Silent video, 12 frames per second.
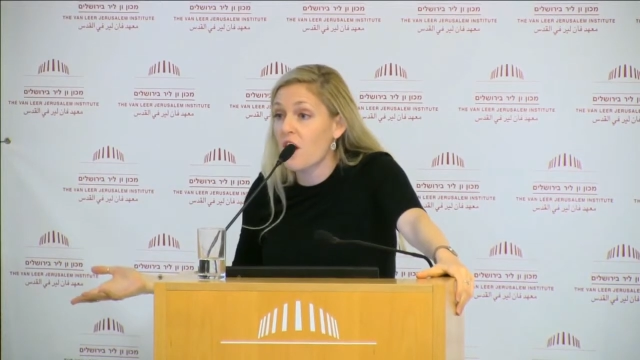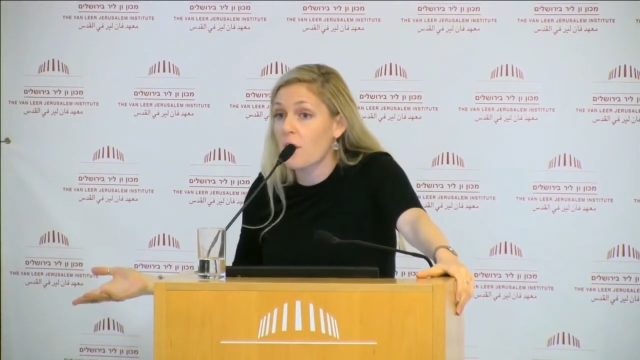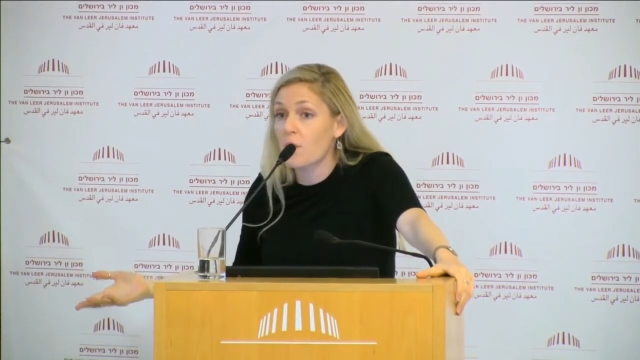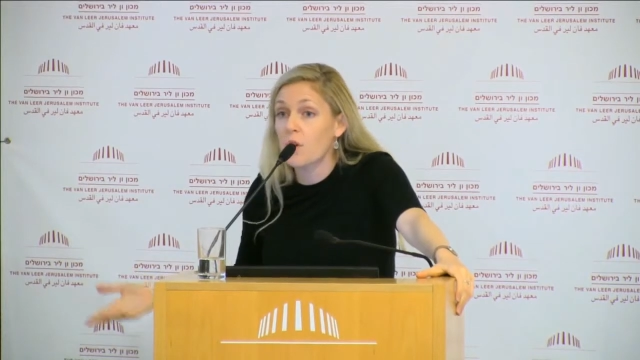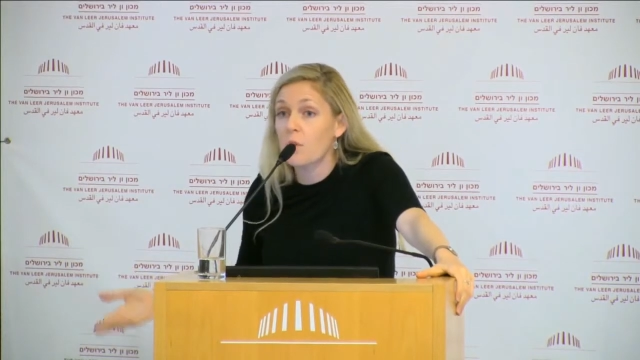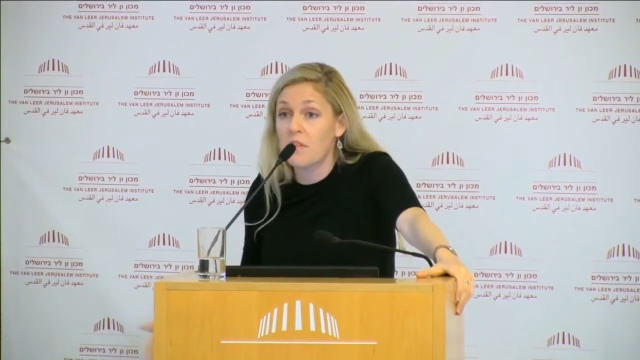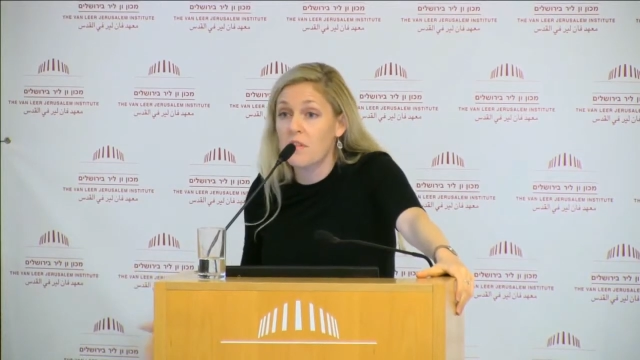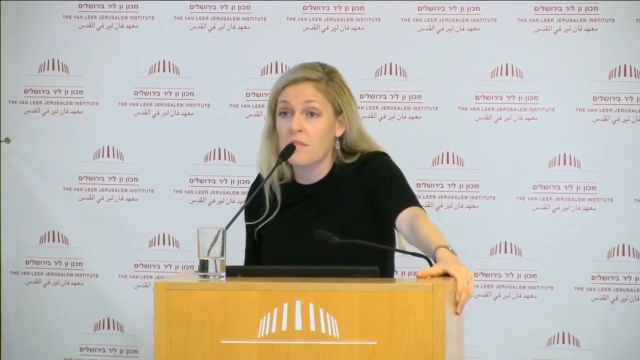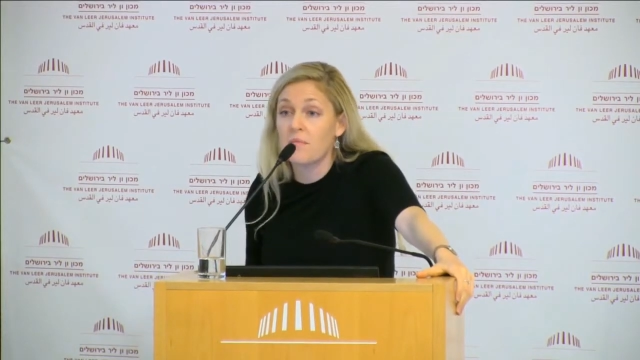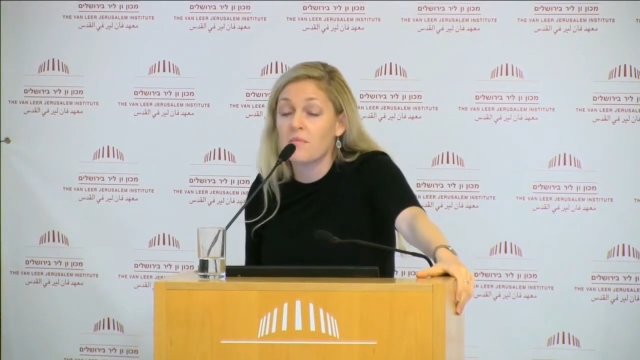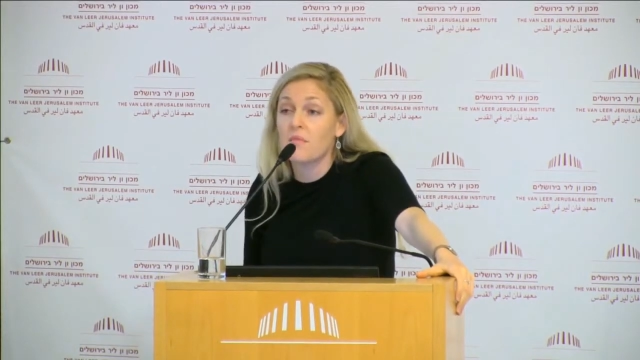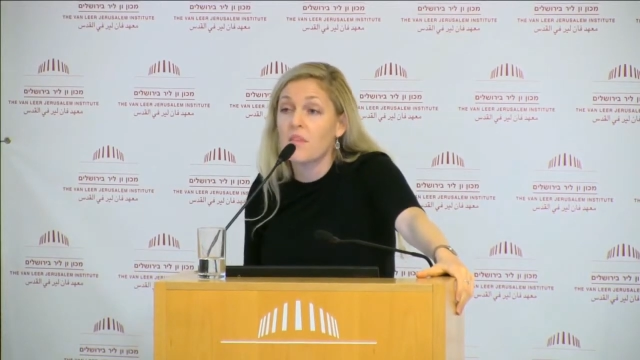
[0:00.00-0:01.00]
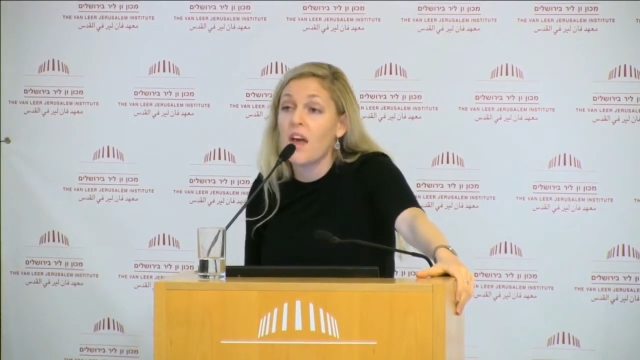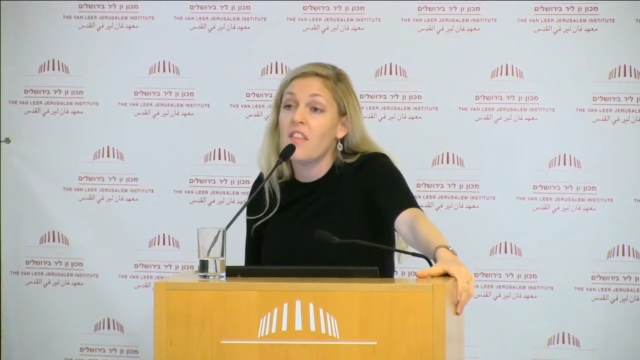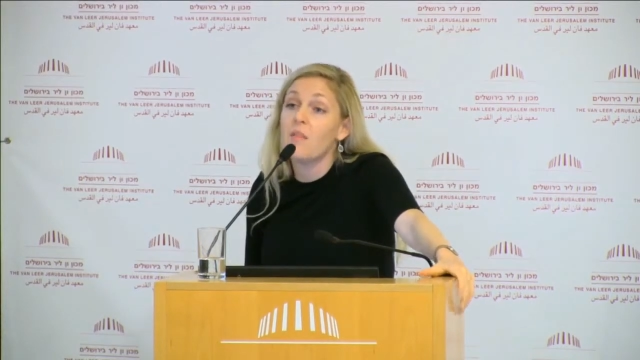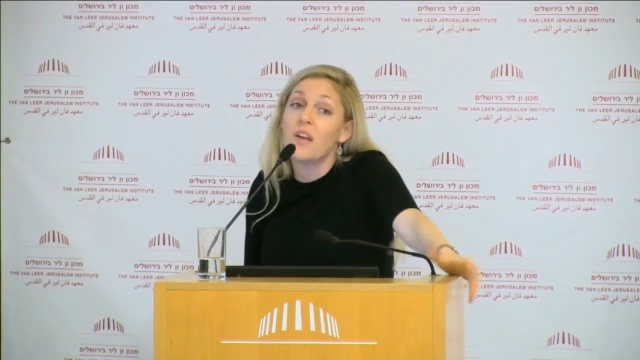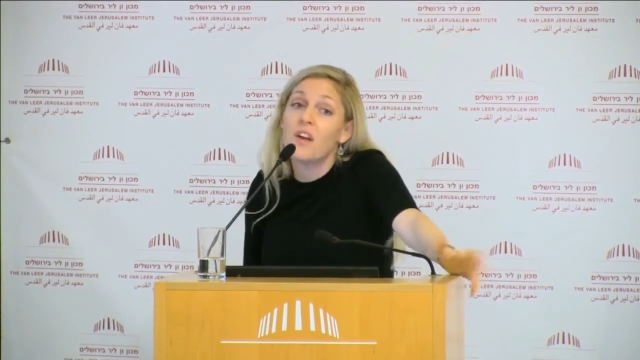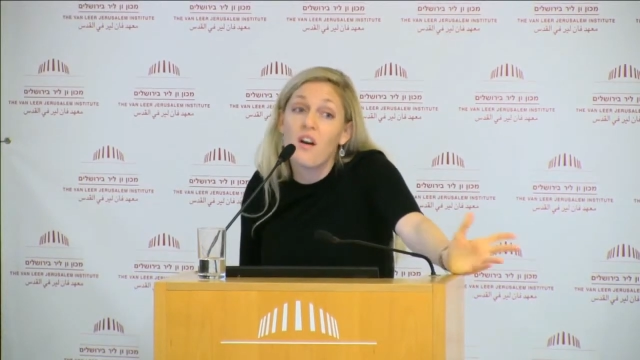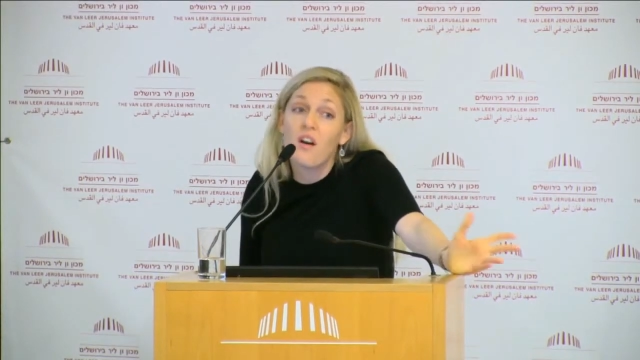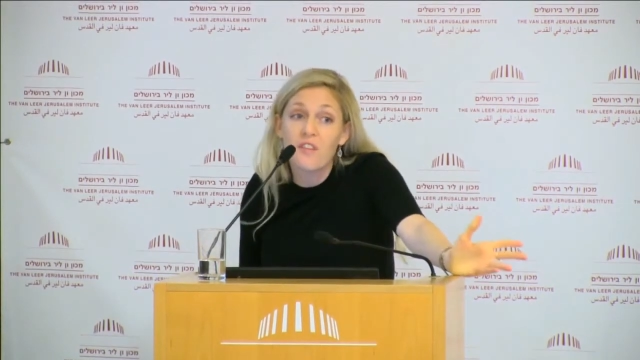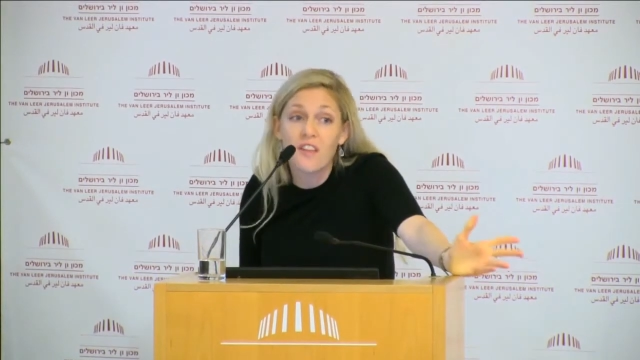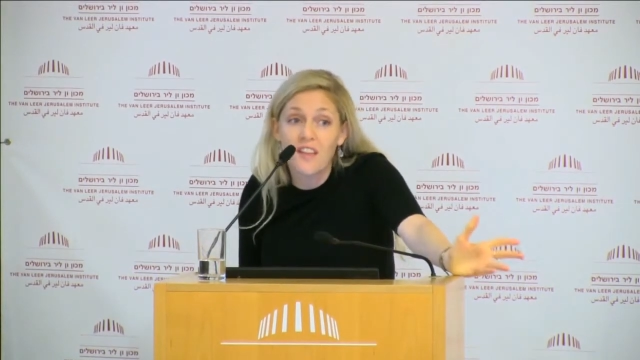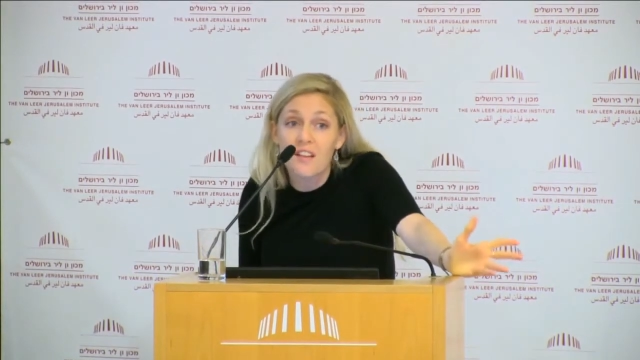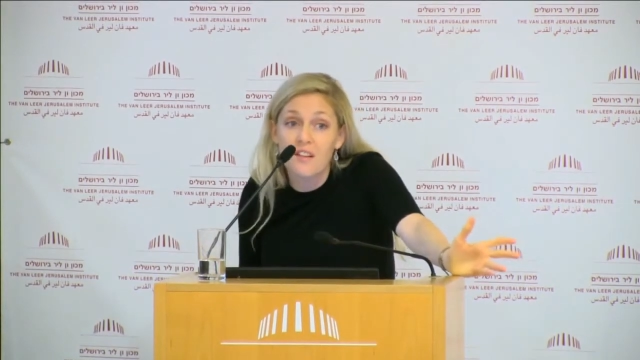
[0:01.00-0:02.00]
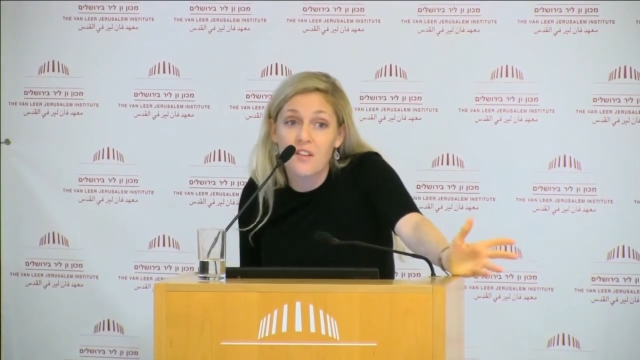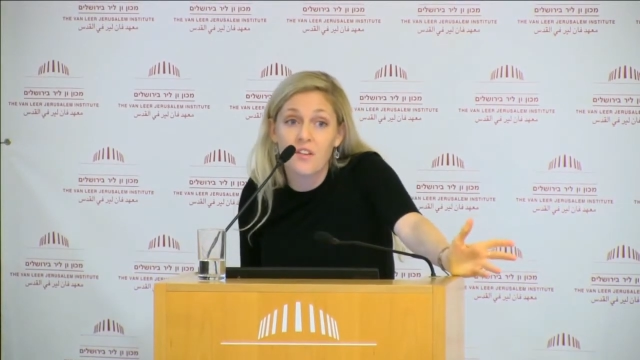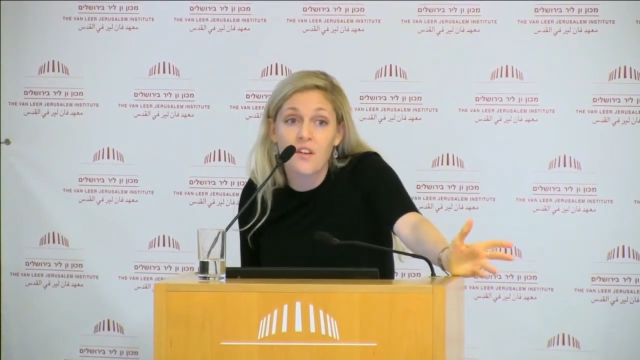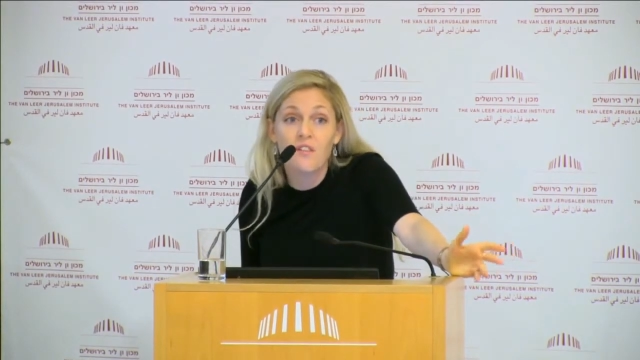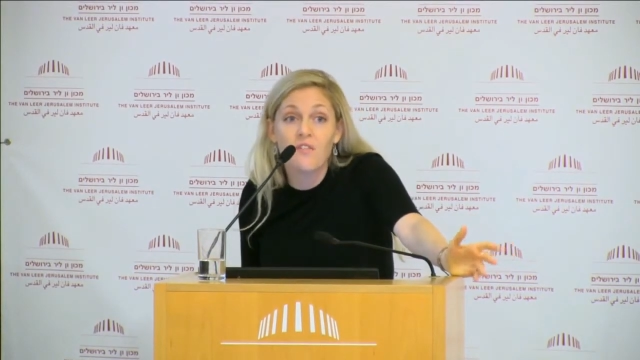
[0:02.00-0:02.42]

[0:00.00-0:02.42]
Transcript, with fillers: armed groups, and the men are often killed.